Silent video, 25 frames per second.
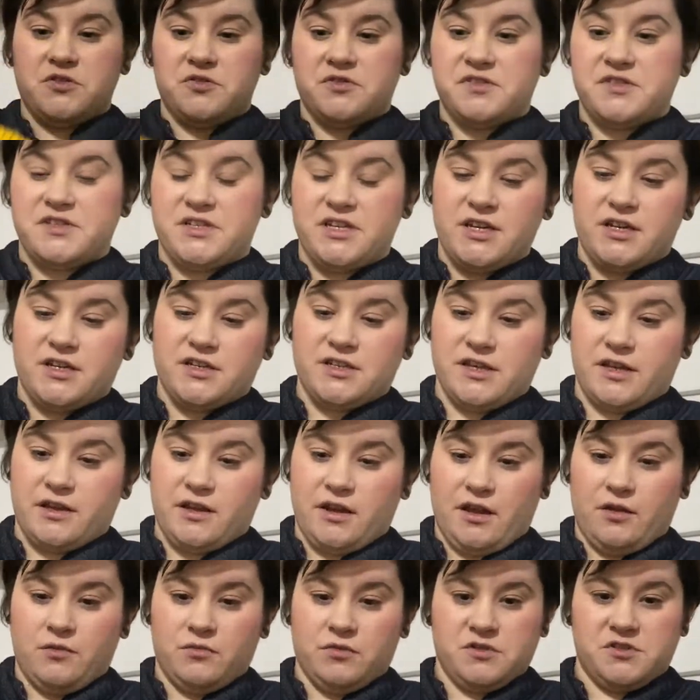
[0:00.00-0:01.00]
steeked it,
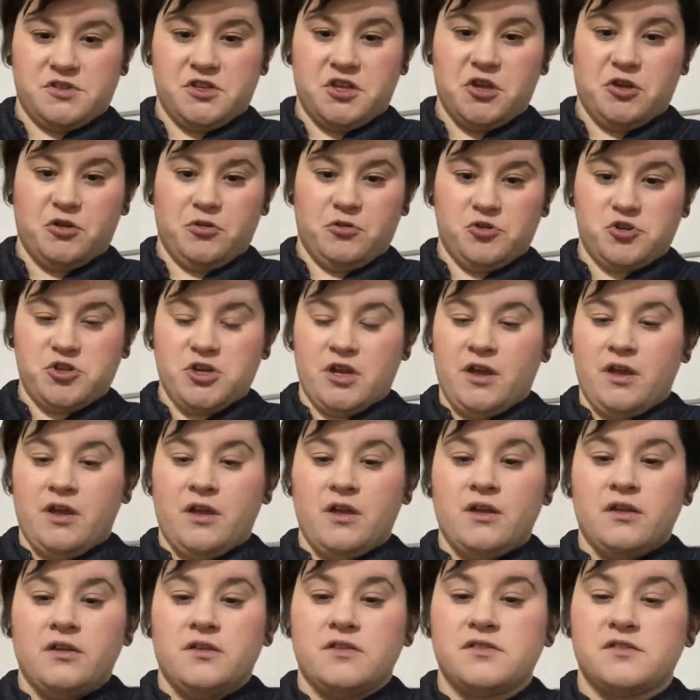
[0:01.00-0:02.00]
it was huge.
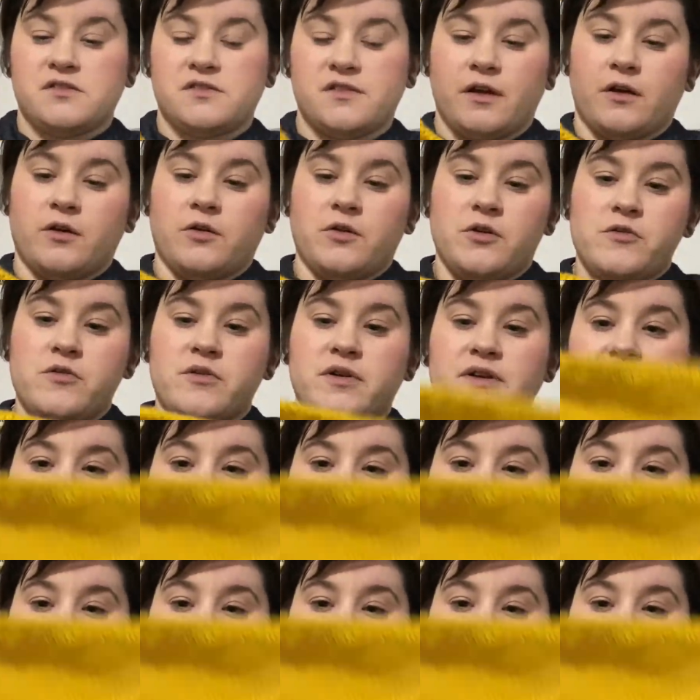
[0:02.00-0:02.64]
So you can